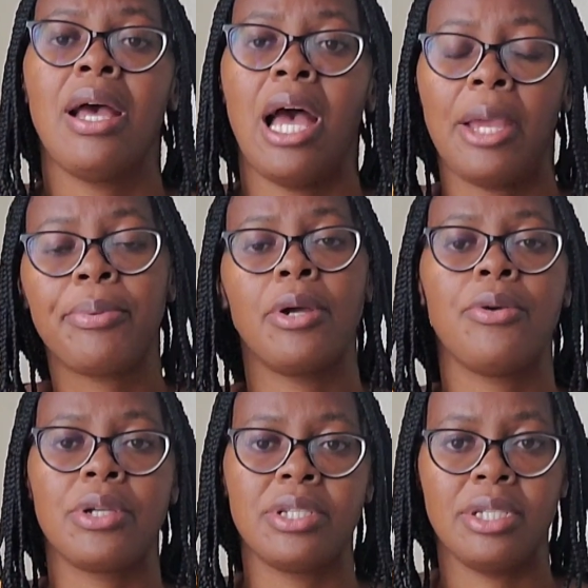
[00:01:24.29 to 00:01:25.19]
high
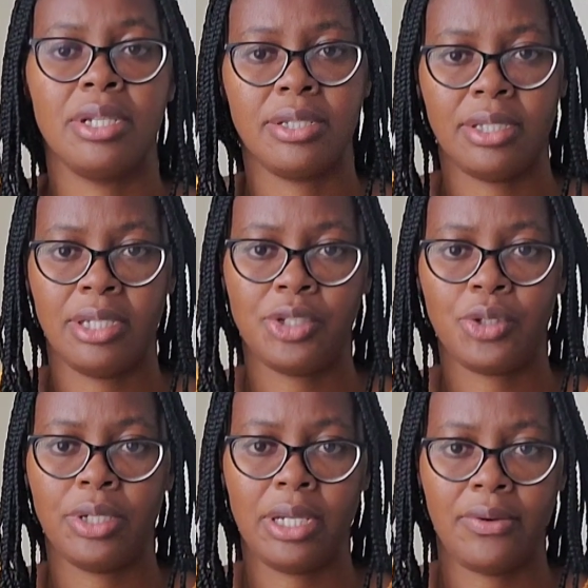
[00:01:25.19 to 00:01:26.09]
priority
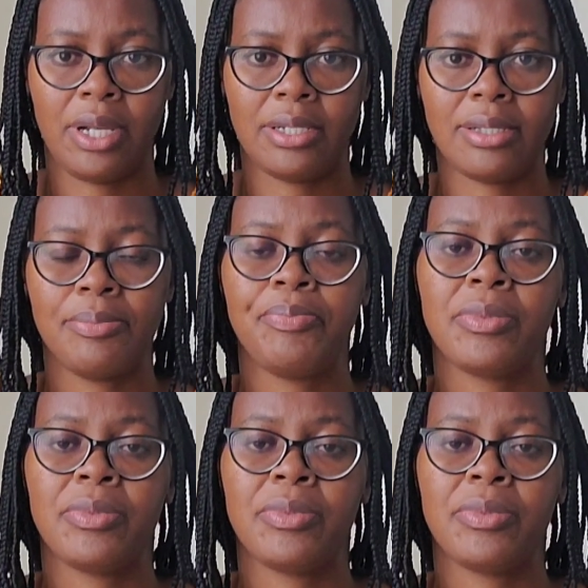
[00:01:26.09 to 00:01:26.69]
destination areas.